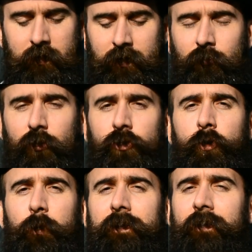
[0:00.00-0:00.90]
These are
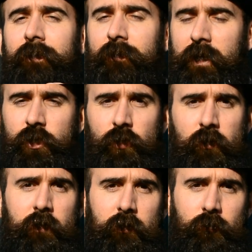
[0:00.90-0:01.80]
2 essential
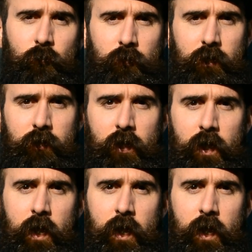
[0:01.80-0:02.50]
things you need